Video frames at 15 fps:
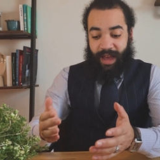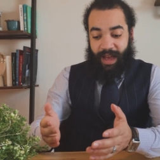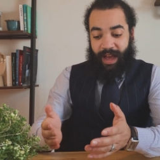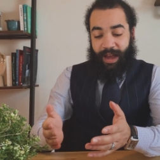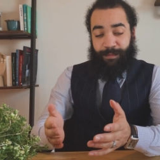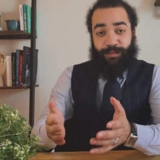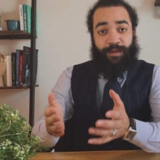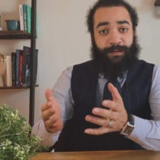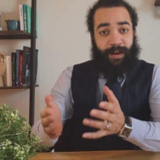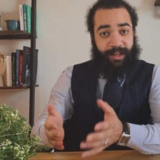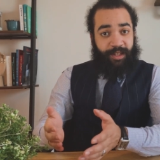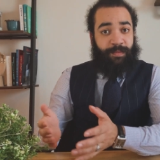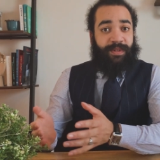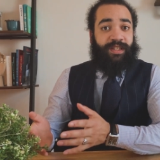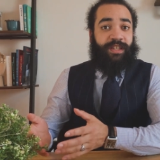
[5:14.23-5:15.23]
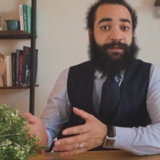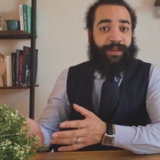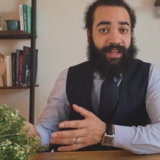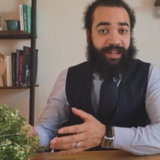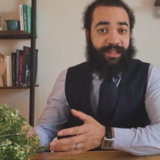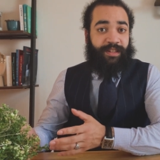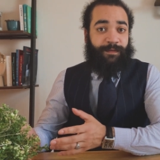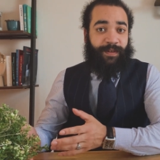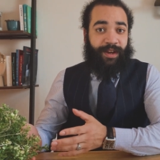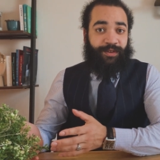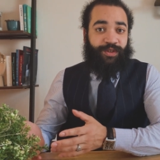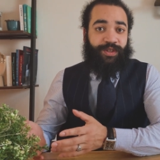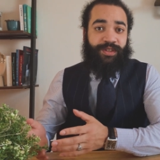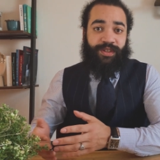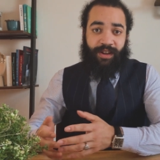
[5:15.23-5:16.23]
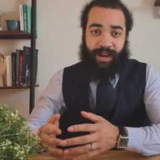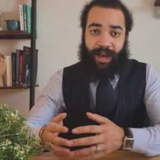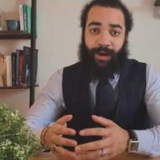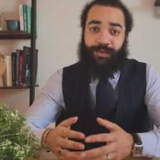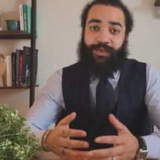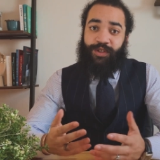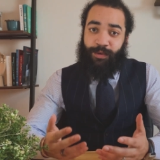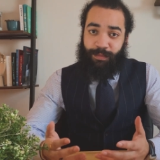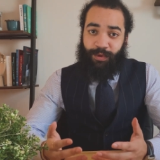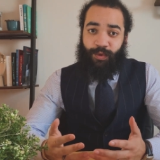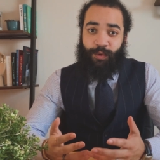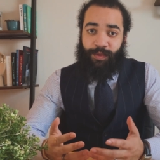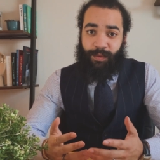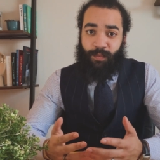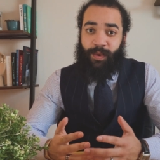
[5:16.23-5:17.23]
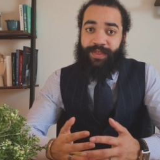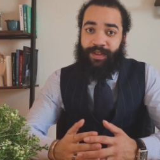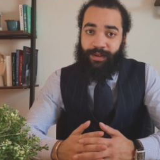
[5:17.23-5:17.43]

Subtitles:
and provide specific interventions on how to support them with